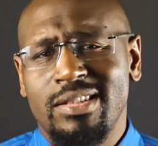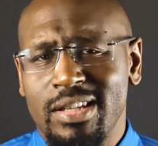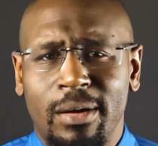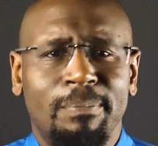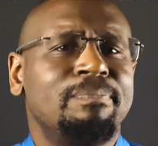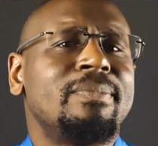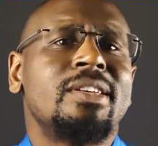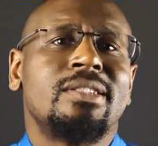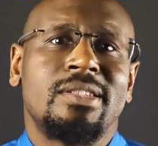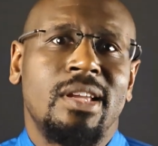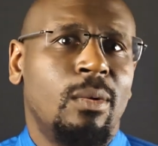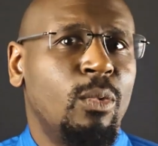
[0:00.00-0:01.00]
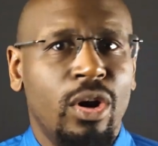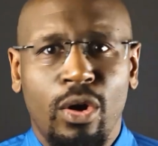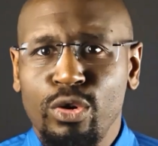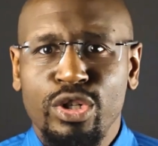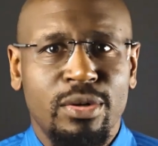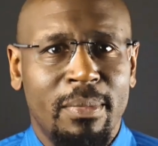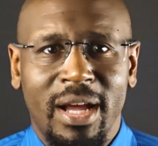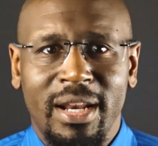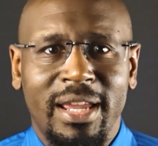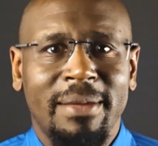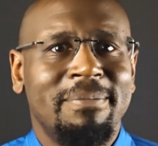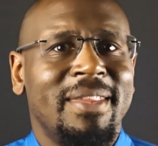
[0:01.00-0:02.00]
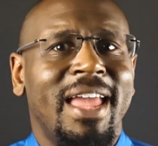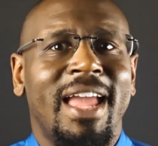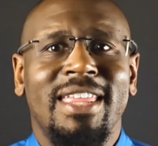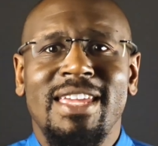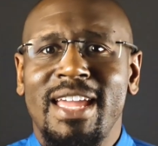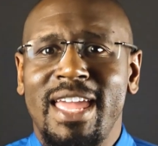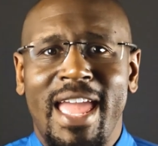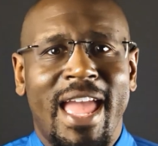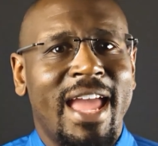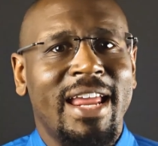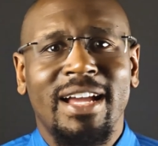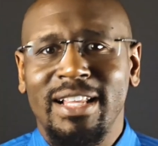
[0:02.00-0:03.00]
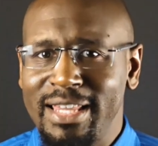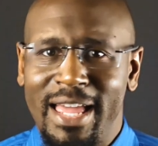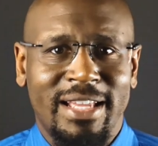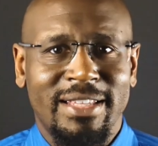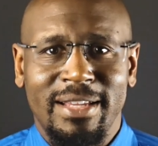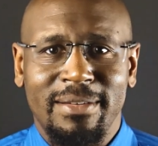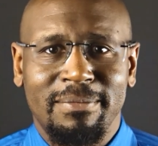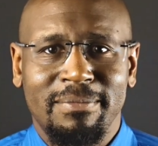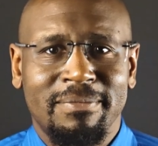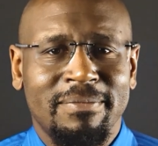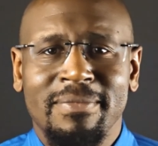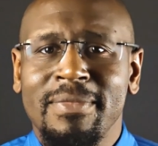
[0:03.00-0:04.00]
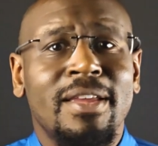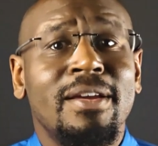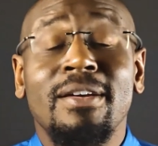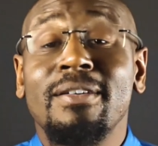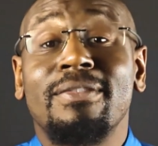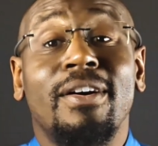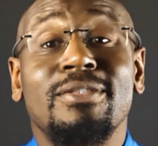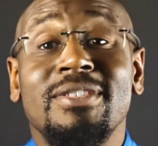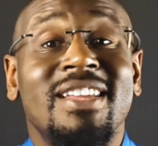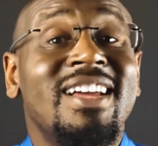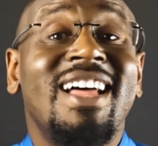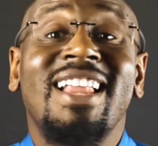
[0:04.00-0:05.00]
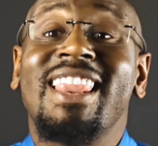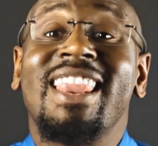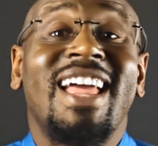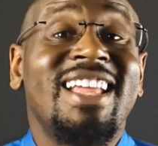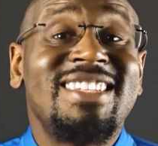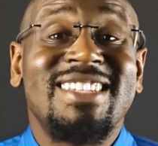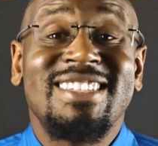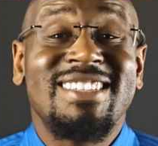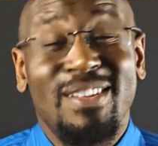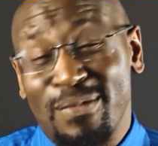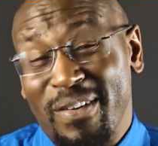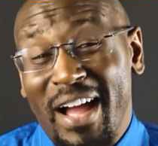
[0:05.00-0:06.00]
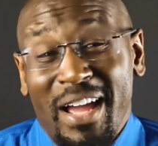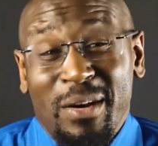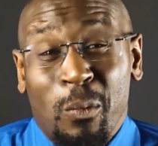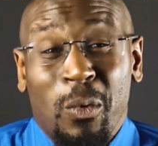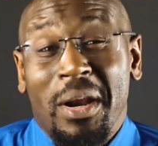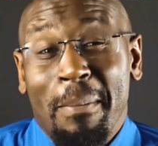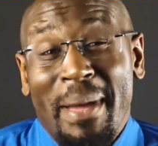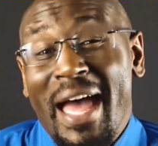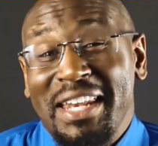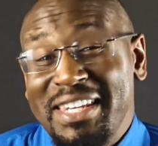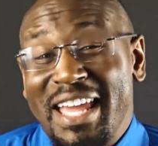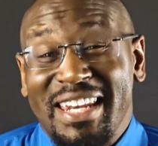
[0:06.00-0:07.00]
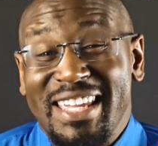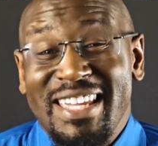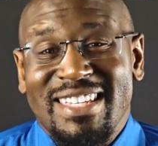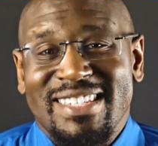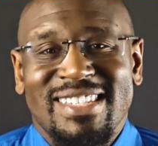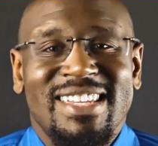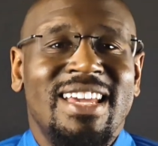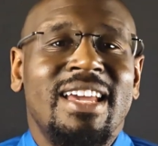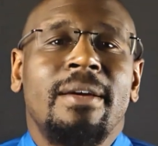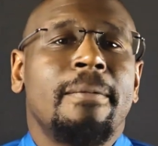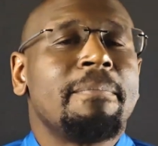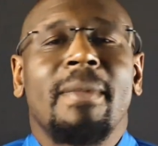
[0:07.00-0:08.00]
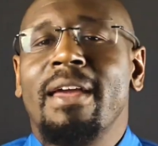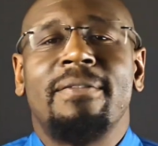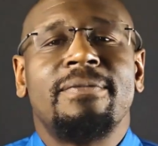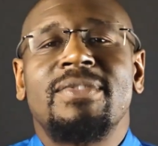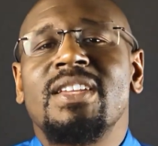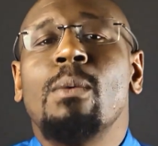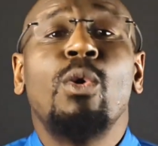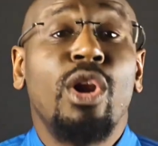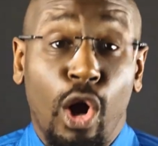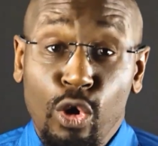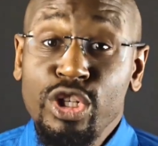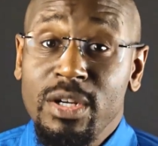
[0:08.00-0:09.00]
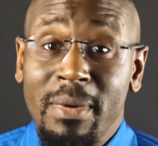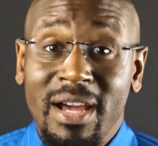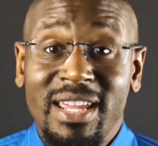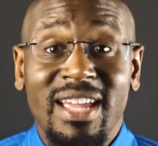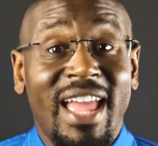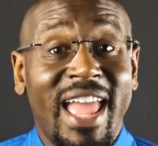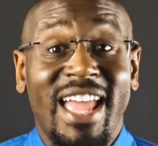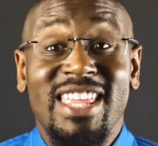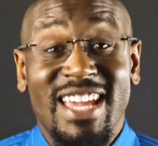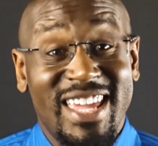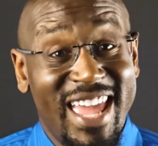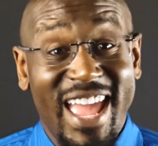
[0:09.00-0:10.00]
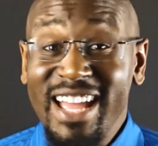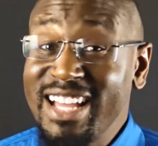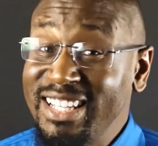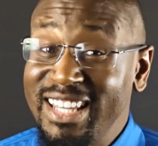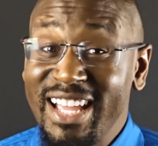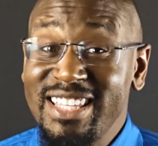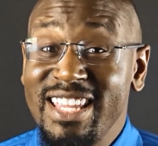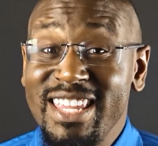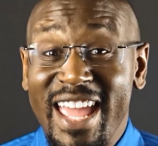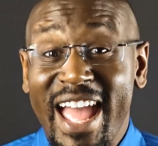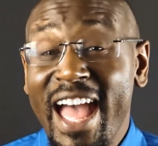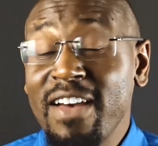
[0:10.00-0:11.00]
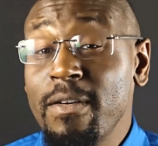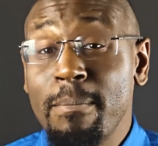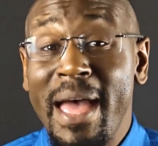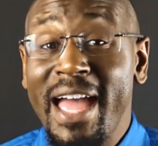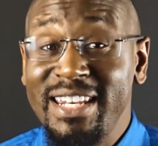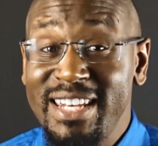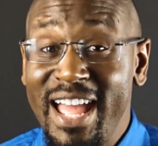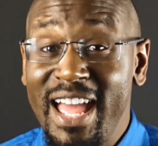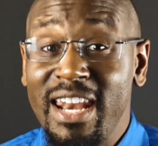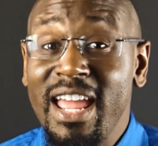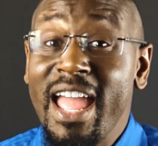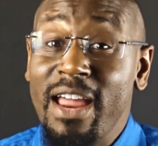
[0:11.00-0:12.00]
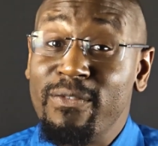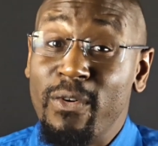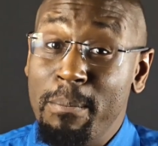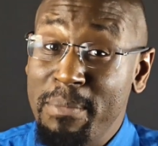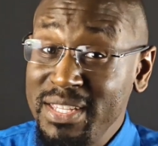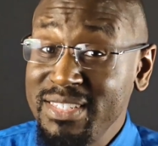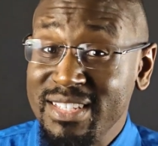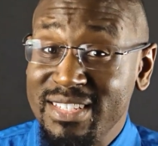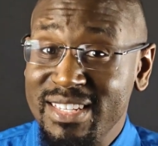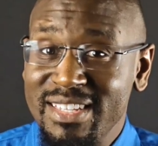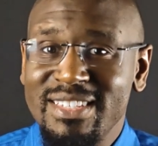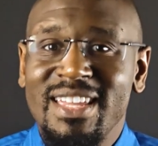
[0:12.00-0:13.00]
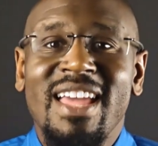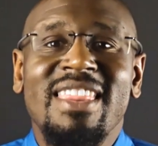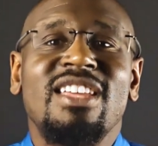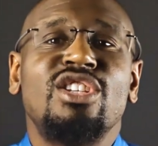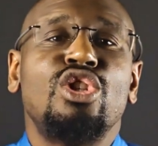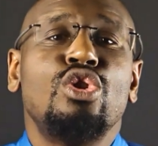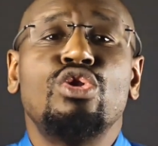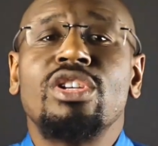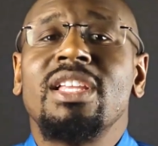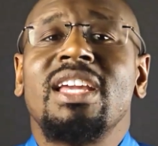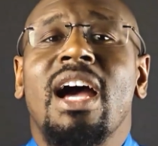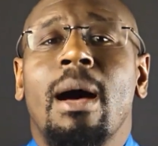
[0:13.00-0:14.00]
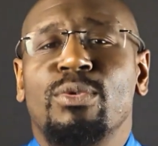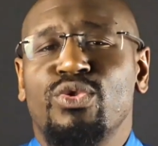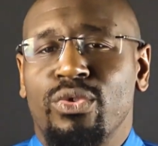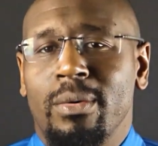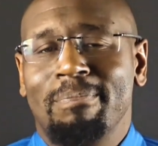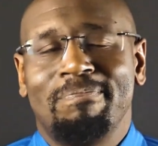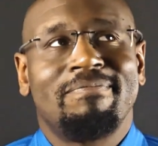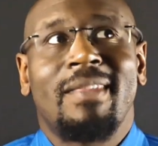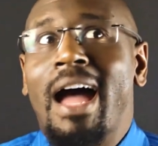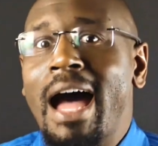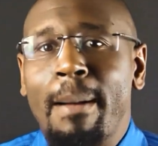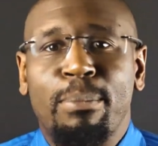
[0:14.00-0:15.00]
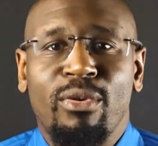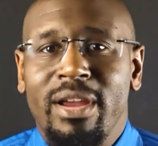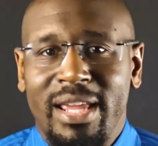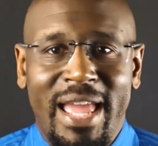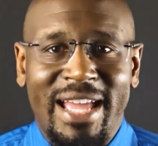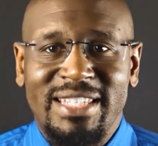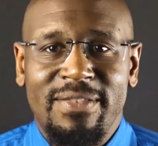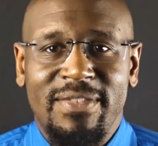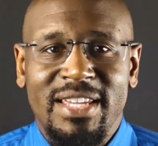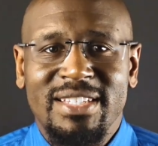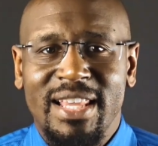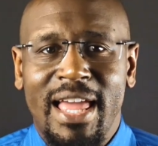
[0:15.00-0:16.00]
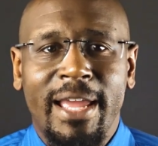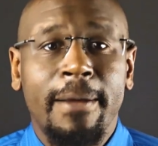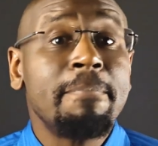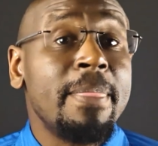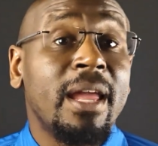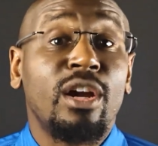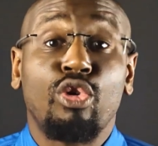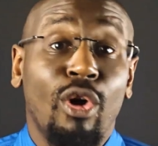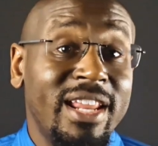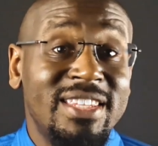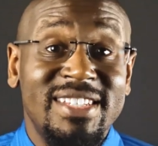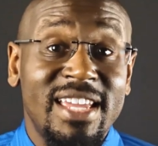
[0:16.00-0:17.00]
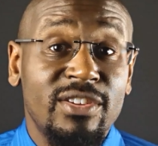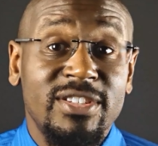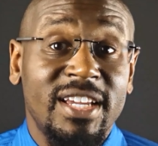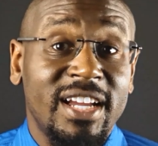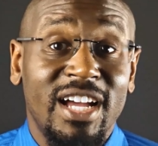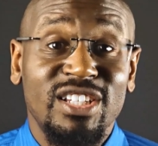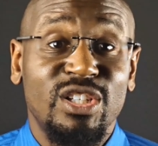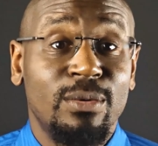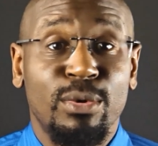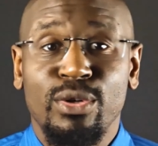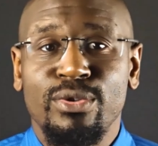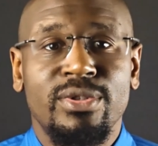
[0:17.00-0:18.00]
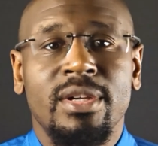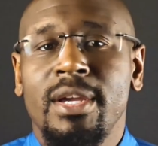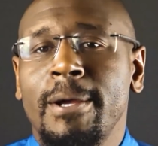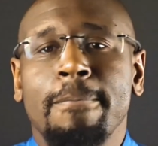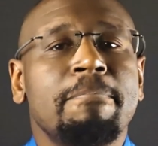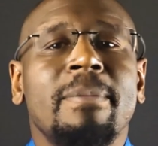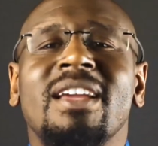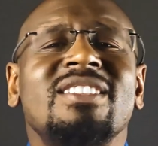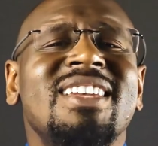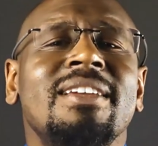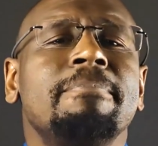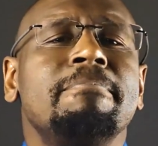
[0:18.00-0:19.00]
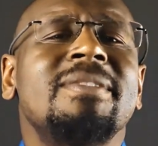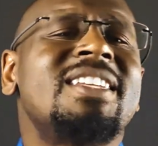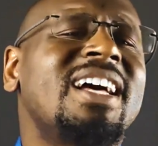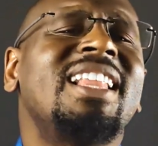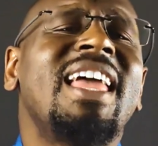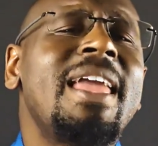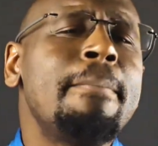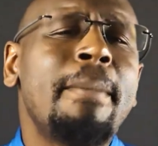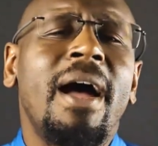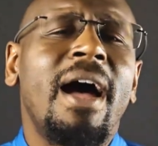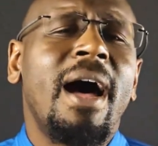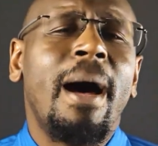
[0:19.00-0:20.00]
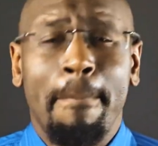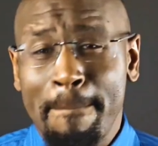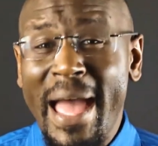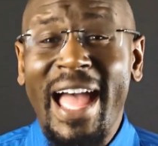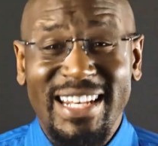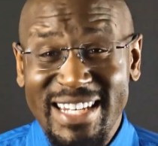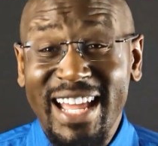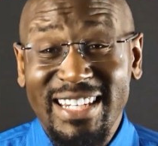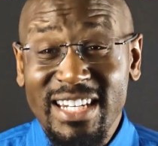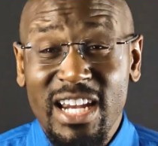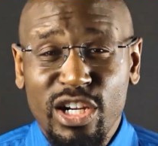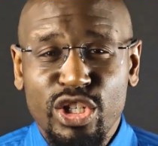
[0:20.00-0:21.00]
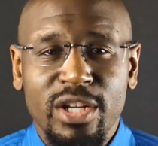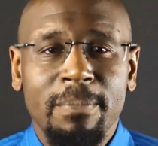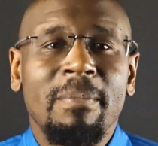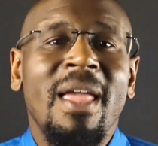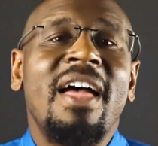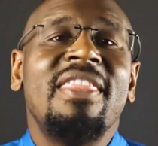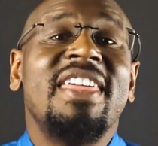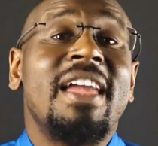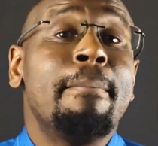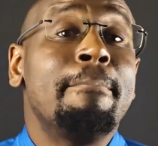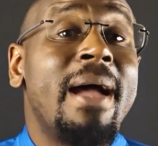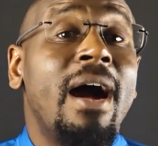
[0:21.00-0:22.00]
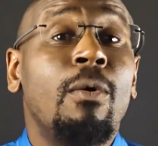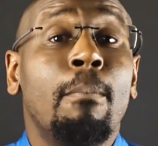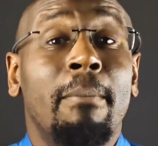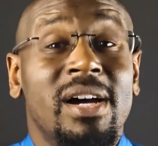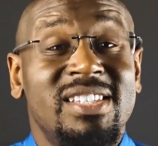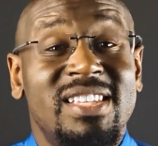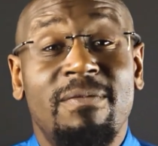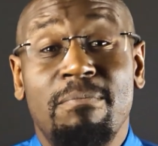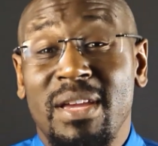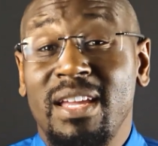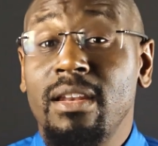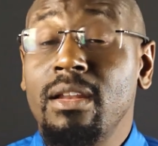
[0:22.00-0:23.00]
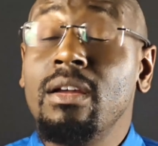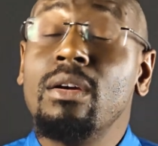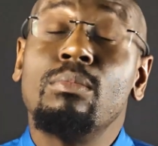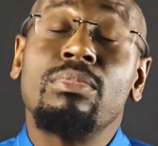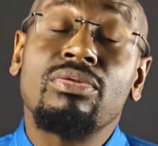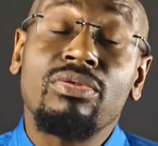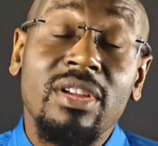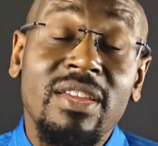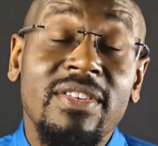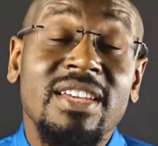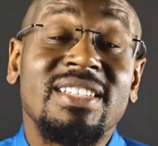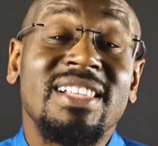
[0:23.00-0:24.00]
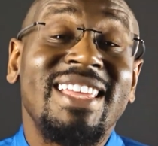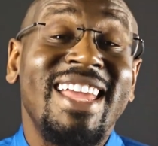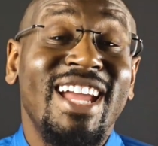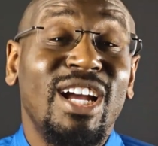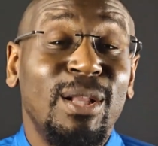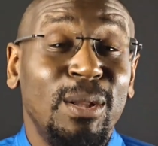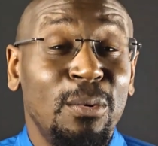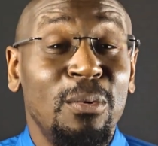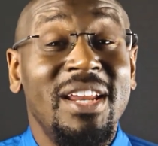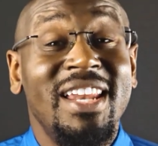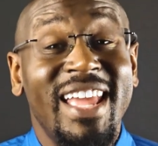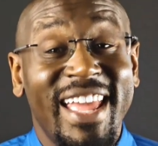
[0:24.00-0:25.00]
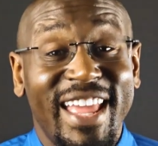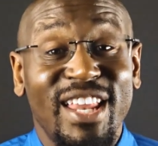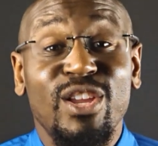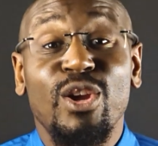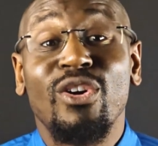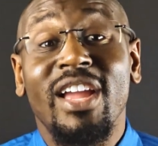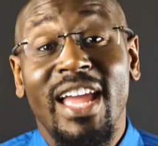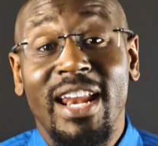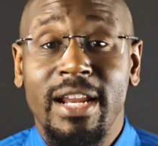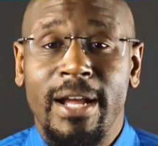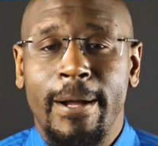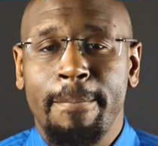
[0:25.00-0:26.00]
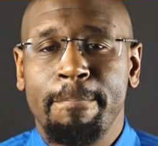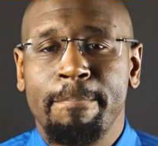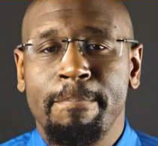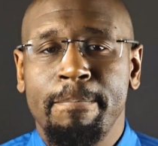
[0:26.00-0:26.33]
So, someone owes you money and you can't collect it. First, let's define what a bad debt is. If someone owes you money and you can't collect it, you have a bad debt. And for businesses, this usually comes from operating activities like credit sales to customers. To claim a bad debt deduction, the amount must have been previously included in your income.